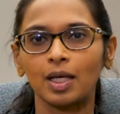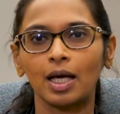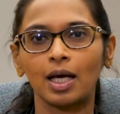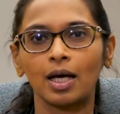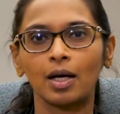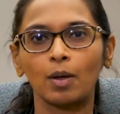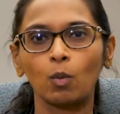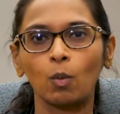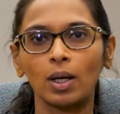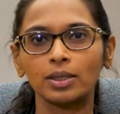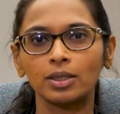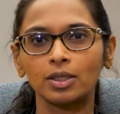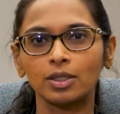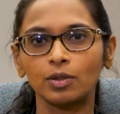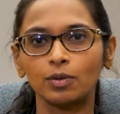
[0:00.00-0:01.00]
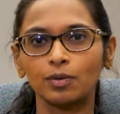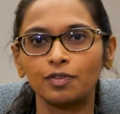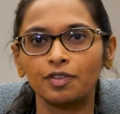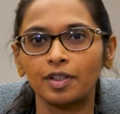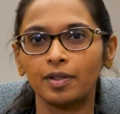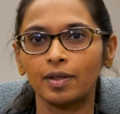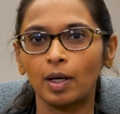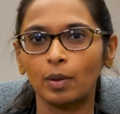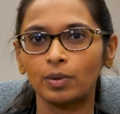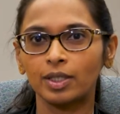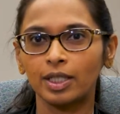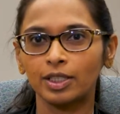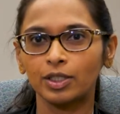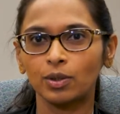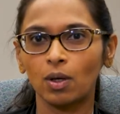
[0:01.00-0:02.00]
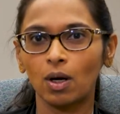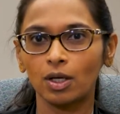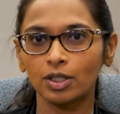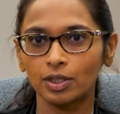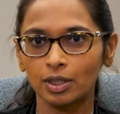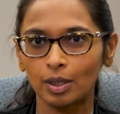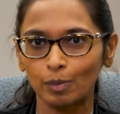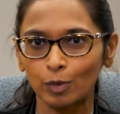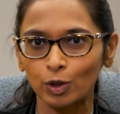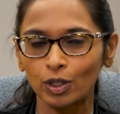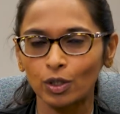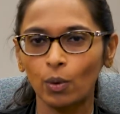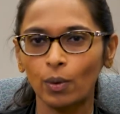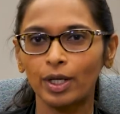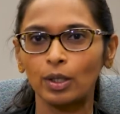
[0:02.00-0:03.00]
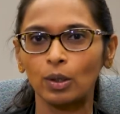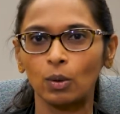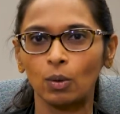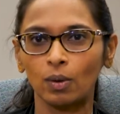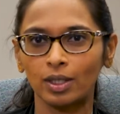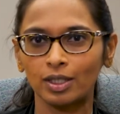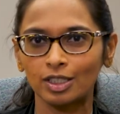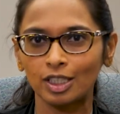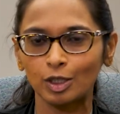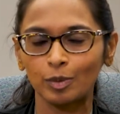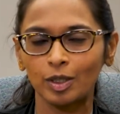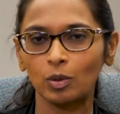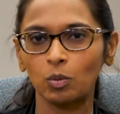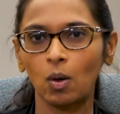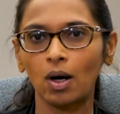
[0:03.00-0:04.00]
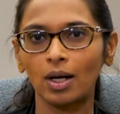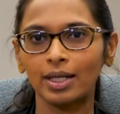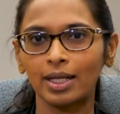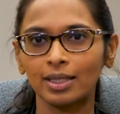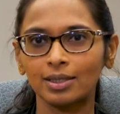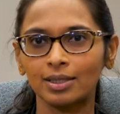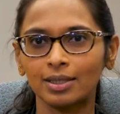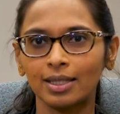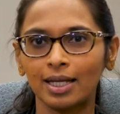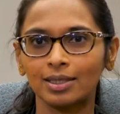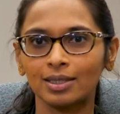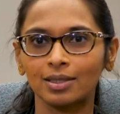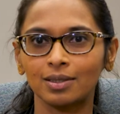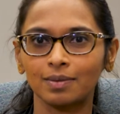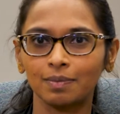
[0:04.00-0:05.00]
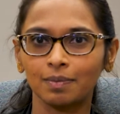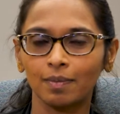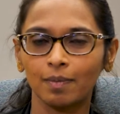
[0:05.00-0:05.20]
Once you figure out that your oxygen numbers are going low on a 6-minute walk test, that's